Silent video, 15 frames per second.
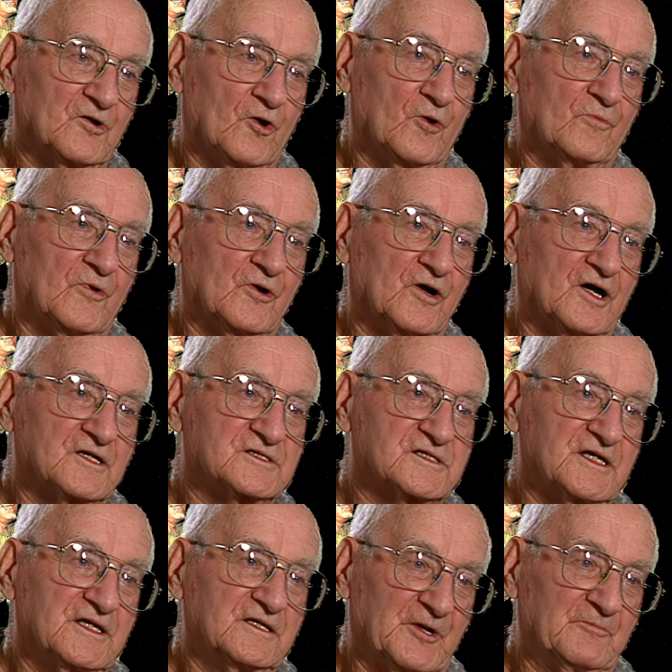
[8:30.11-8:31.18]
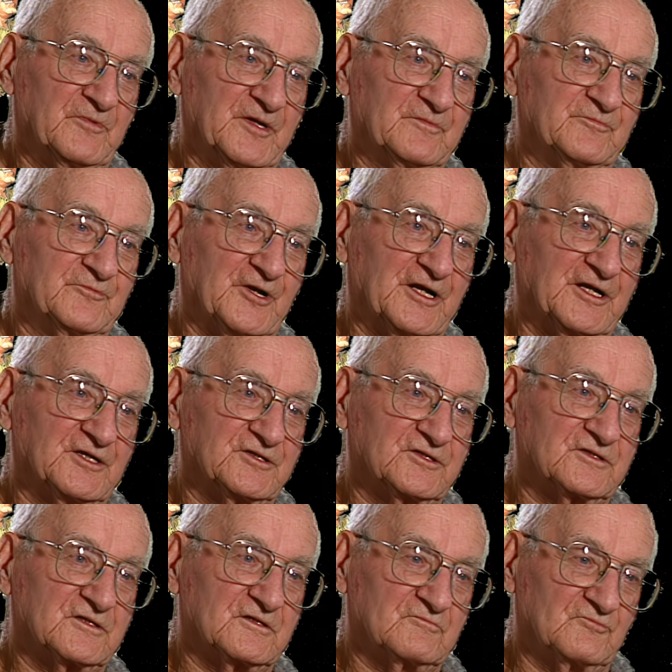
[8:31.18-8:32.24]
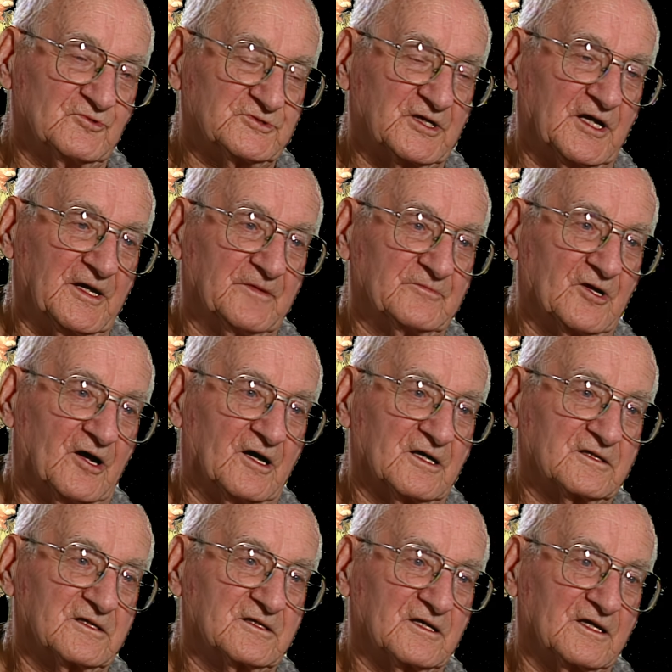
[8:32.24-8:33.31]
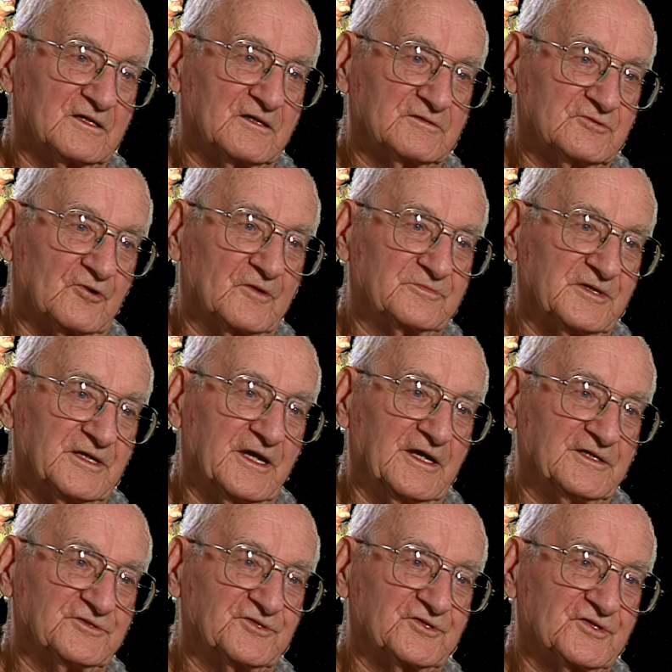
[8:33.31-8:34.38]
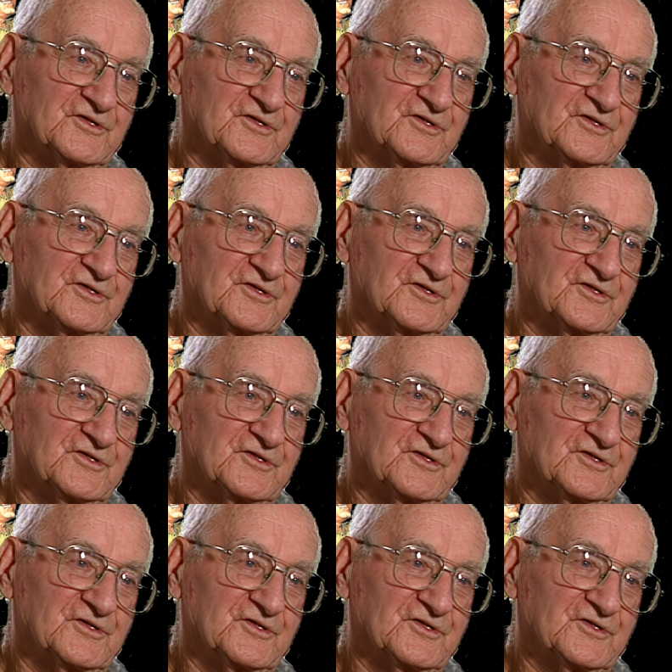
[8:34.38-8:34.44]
Oboasi. Being British, which I am not, I dropped the H.